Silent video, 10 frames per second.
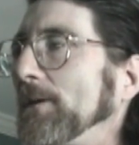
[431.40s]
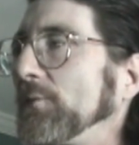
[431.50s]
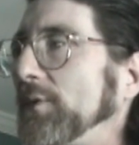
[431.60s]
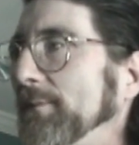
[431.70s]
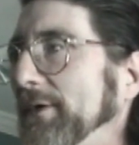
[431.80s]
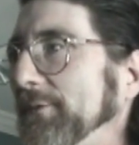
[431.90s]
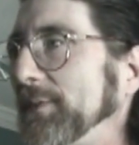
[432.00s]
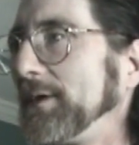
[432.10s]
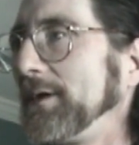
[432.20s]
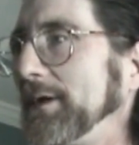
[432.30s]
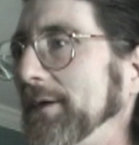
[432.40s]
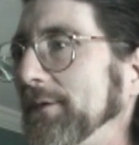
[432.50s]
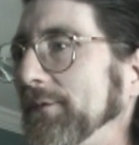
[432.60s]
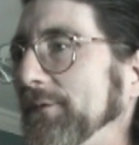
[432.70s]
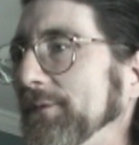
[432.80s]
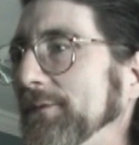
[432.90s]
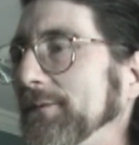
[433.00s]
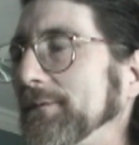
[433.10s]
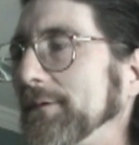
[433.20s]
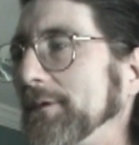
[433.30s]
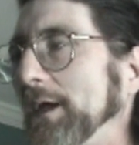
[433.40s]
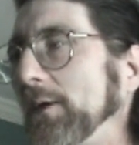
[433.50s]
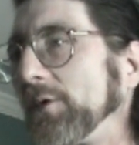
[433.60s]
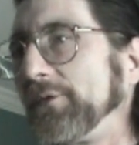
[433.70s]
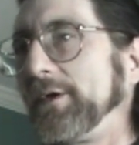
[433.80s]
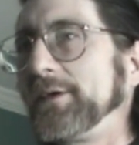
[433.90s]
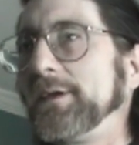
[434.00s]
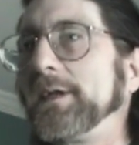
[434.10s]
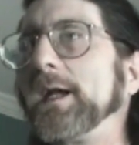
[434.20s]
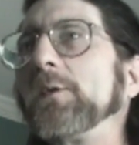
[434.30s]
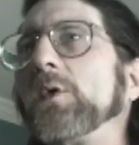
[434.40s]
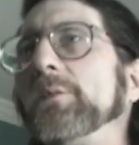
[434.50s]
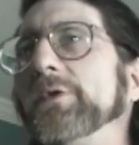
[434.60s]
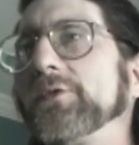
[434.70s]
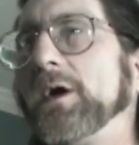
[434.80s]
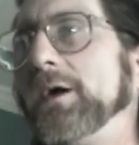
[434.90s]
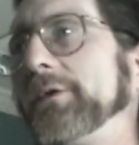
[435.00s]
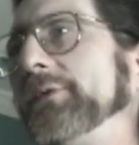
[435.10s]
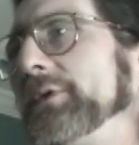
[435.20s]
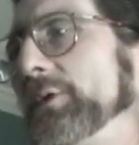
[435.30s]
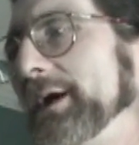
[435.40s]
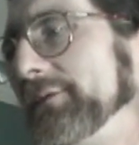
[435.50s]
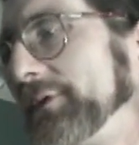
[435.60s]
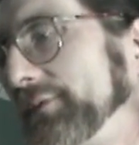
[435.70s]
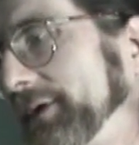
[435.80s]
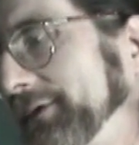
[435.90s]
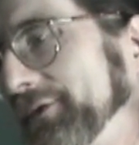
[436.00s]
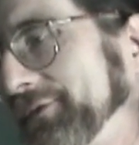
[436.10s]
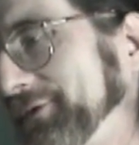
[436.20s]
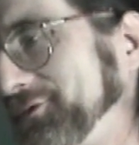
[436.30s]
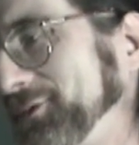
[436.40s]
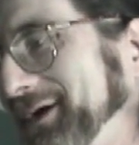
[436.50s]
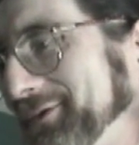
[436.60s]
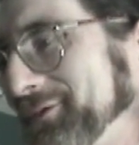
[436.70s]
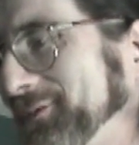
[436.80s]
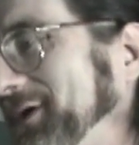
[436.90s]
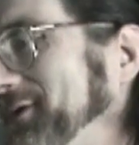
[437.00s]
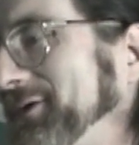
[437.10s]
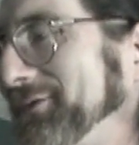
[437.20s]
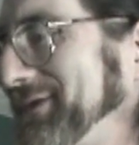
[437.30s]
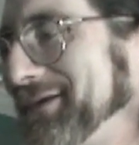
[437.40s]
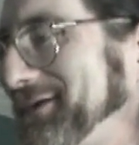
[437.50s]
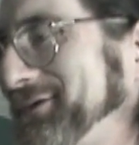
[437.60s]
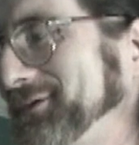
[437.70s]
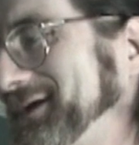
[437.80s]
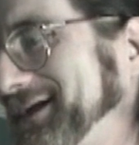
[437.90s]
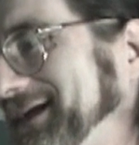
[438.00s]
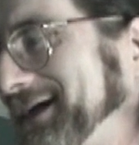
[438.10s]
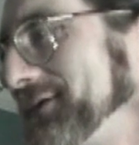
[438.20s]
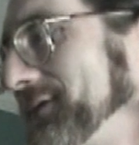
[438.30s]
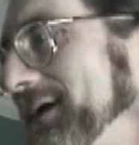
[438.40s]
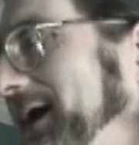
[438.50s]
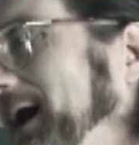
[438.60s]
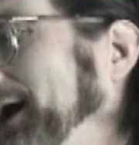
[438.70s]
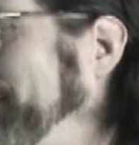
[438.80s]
From experience, I will tell you that I will be shocked if you ever find a situation where there is nothing good in it, because I